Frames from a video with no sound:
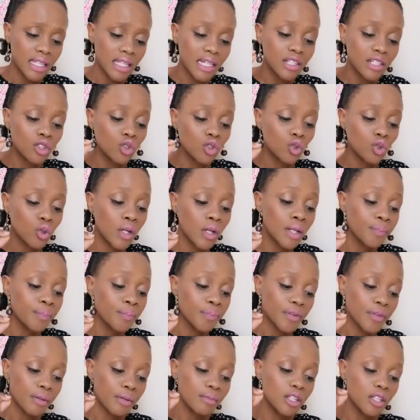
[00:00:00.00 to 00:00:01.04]
that are destroyed
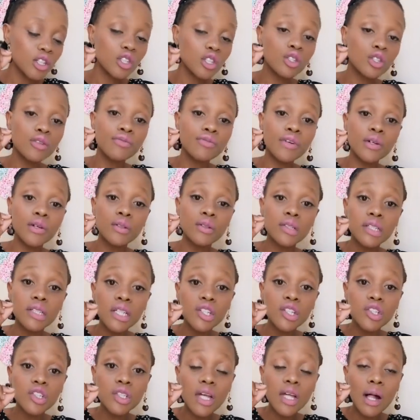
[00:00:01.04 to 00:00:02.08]
because of
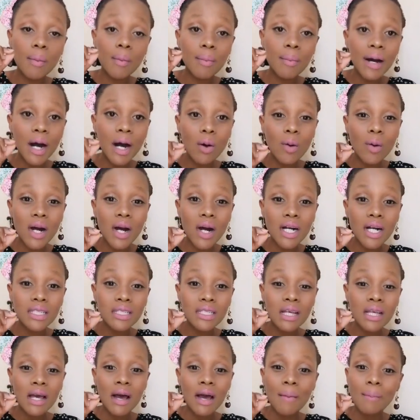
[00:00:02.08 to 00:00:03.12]
foundational powers,